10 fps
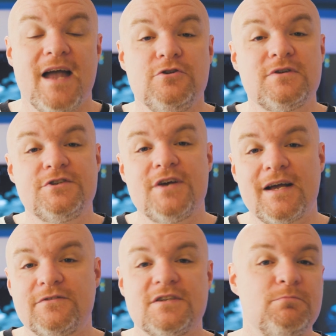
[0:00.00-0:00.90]
And you can check
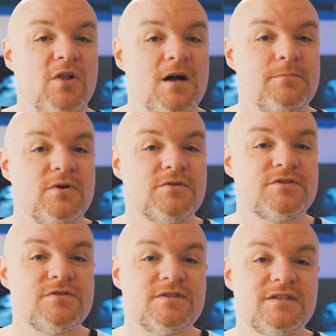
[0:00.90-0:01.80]
out this blog
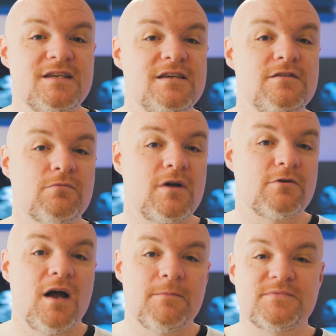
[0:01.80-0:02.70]
post to see the
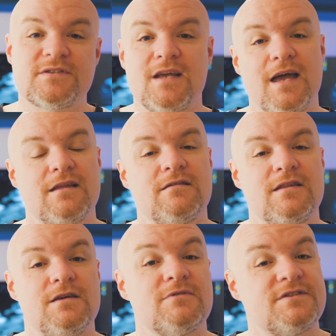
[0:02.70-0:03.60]
runner-ups and
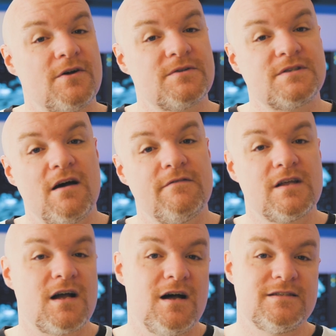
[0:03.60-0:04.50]
the results of
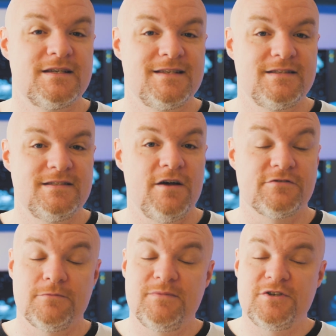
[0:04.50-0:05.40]
the contest itself.
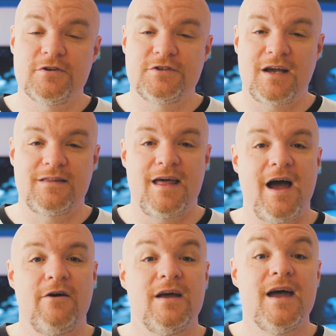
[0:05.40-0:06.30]
So be sure to check that
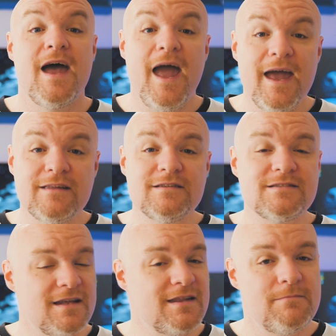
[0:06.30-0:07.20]
out and
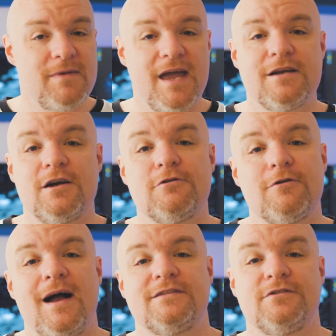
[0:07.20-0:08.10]
send them a
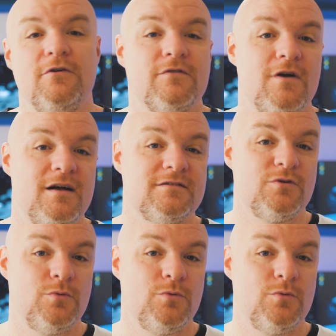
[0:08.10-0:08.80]
congrats over on